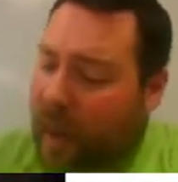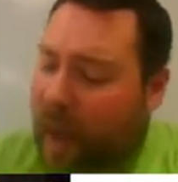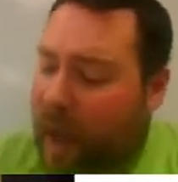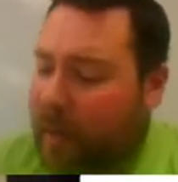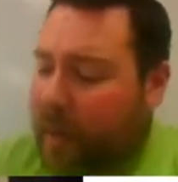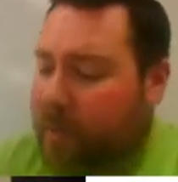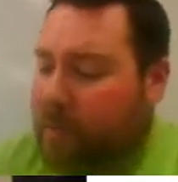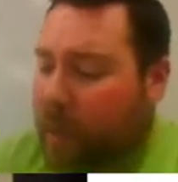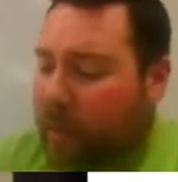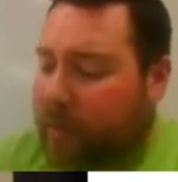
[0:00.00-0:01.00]
how many
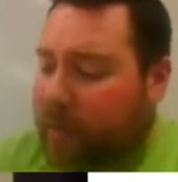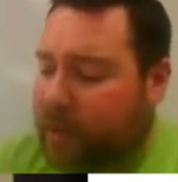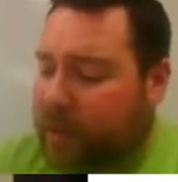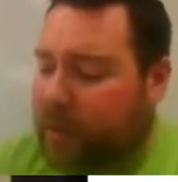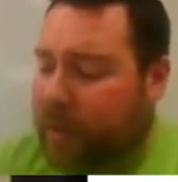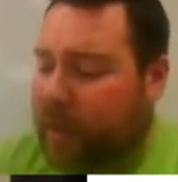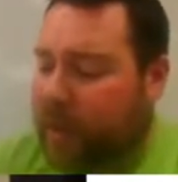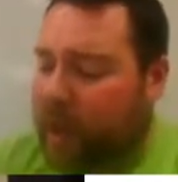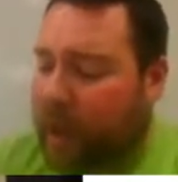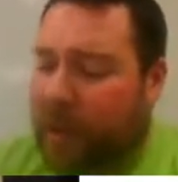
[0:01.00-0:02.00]
moles, using
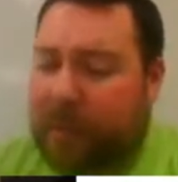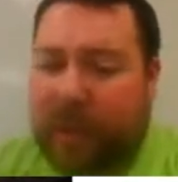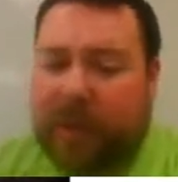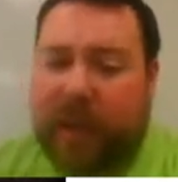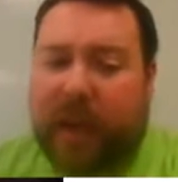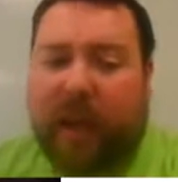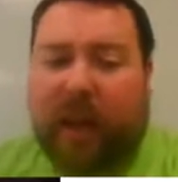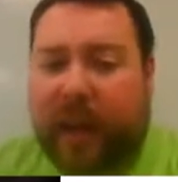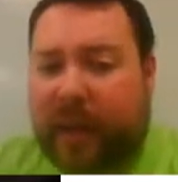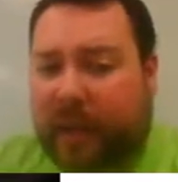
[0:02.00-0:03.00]

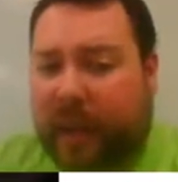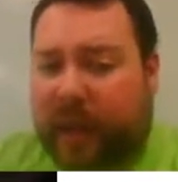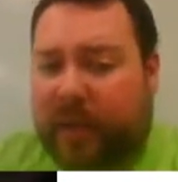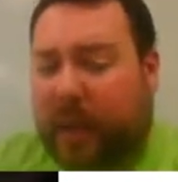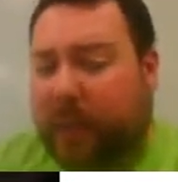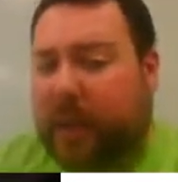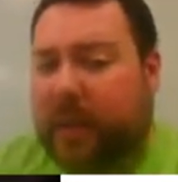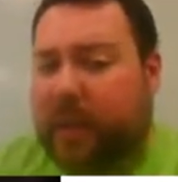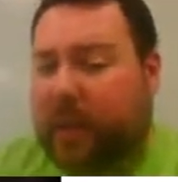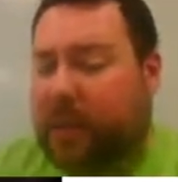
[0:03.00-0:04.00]
our ideal gas law, we can
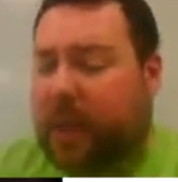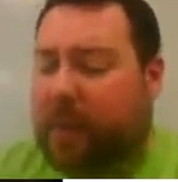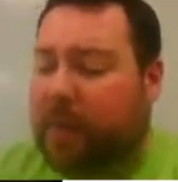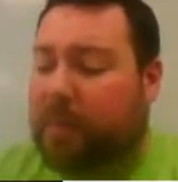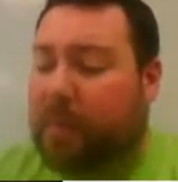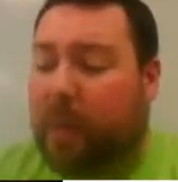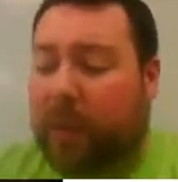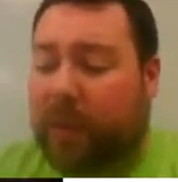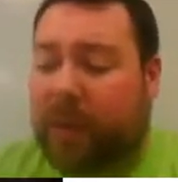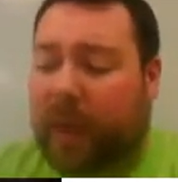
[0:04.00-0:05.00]
determine the number of
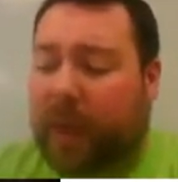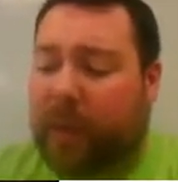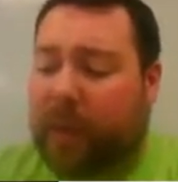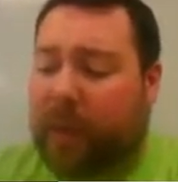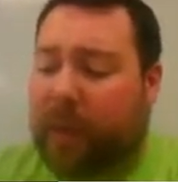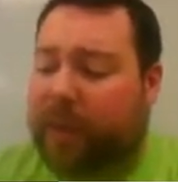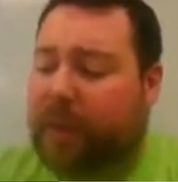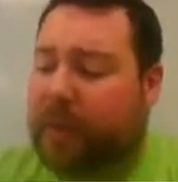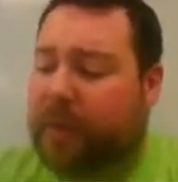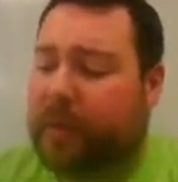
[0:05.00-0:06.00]
moles that we're going
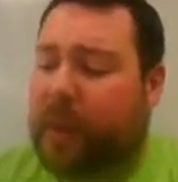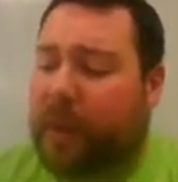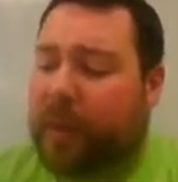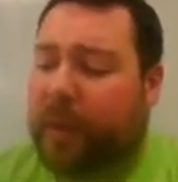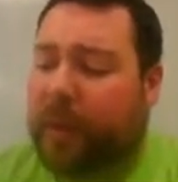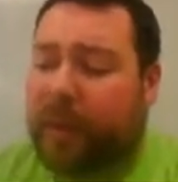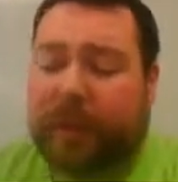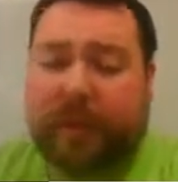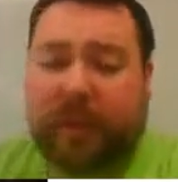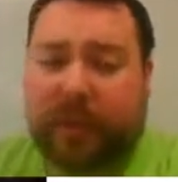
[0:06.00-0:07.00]
to
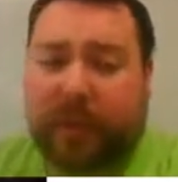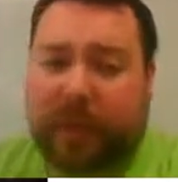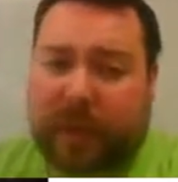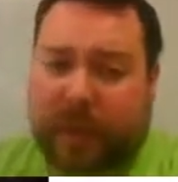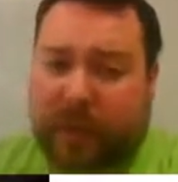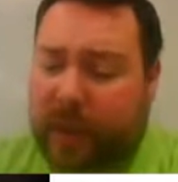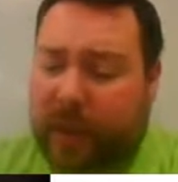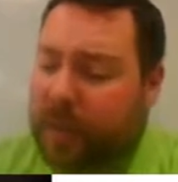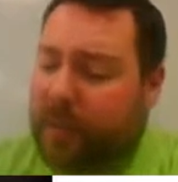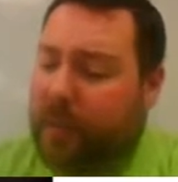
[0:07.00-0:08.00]
produce from this
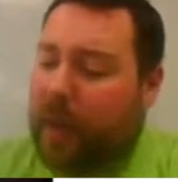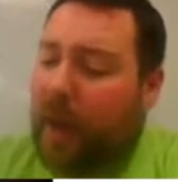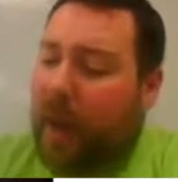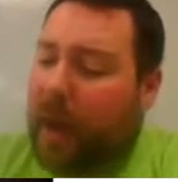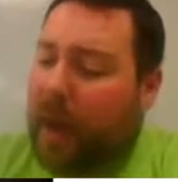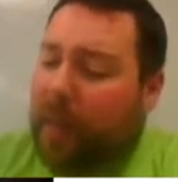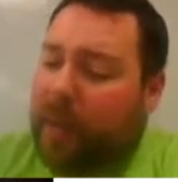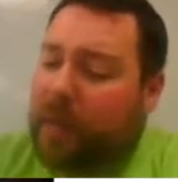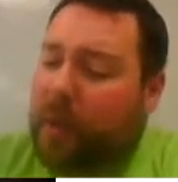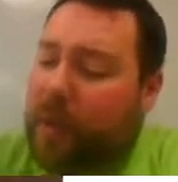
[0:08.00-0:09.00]
equation.
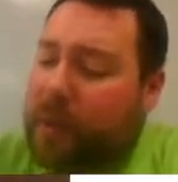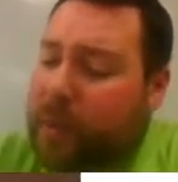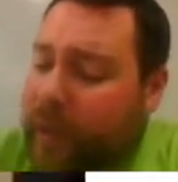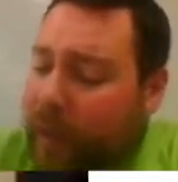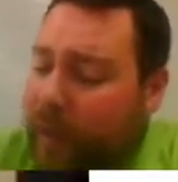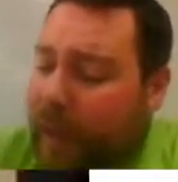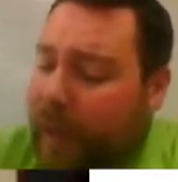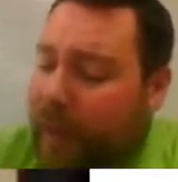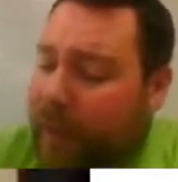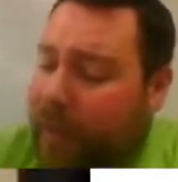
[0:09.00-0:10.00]
And so once we know
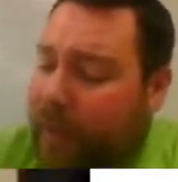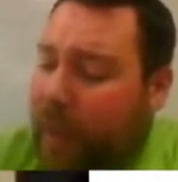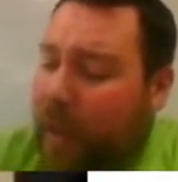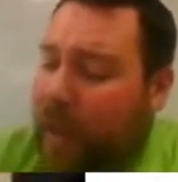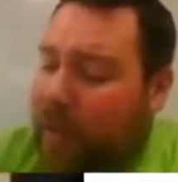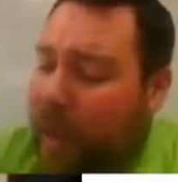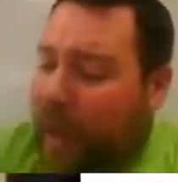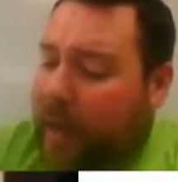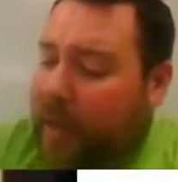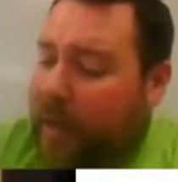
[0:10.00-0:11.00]
that, then
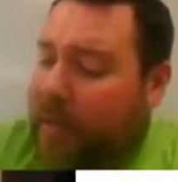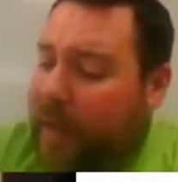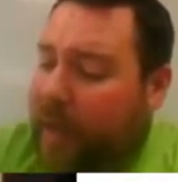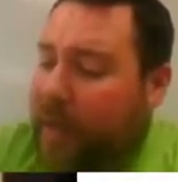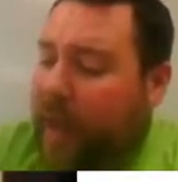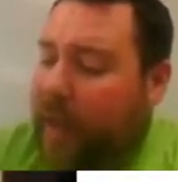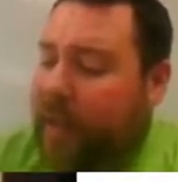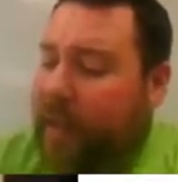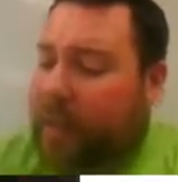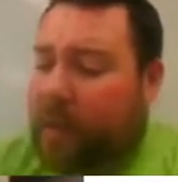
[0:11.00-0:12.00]
I can set that
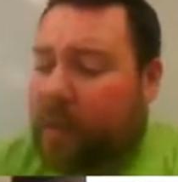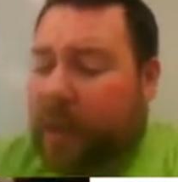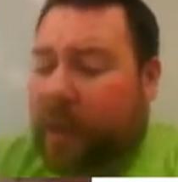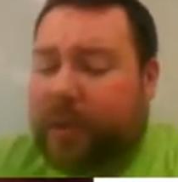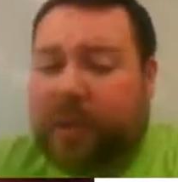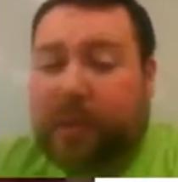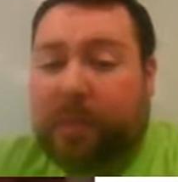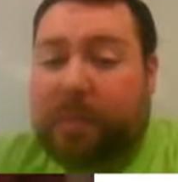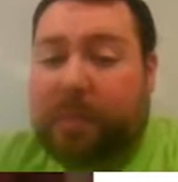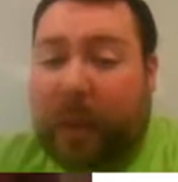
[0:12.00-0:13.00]
equal
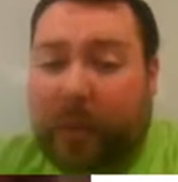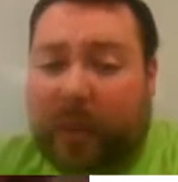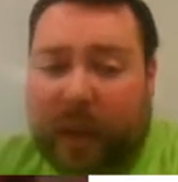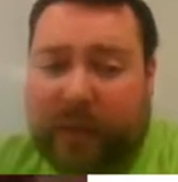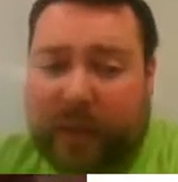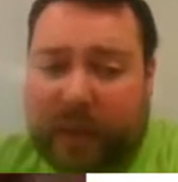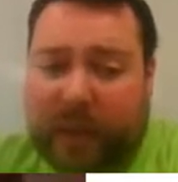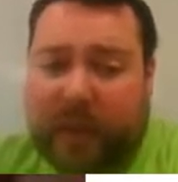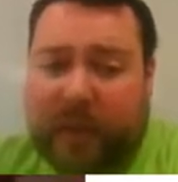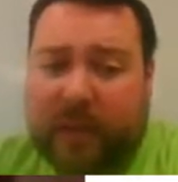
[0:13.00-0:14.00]
to both of
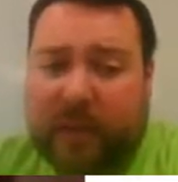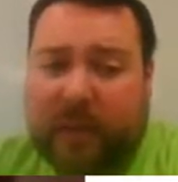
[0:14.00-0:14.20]
these